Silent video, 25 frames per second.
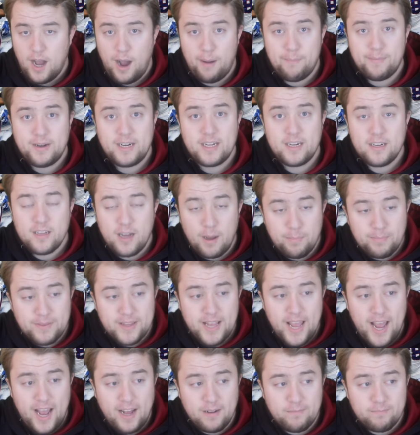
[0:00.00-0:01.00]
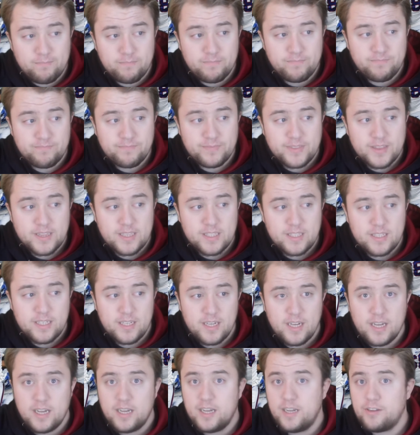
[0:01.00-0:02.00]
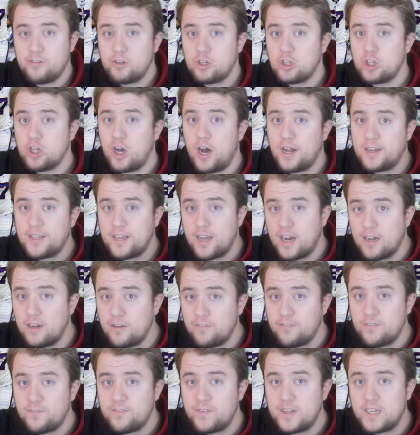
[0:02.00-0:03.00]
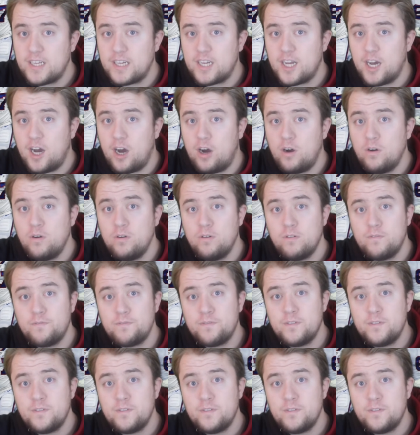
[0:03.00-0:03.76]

I'm a little upset. If you saw the other video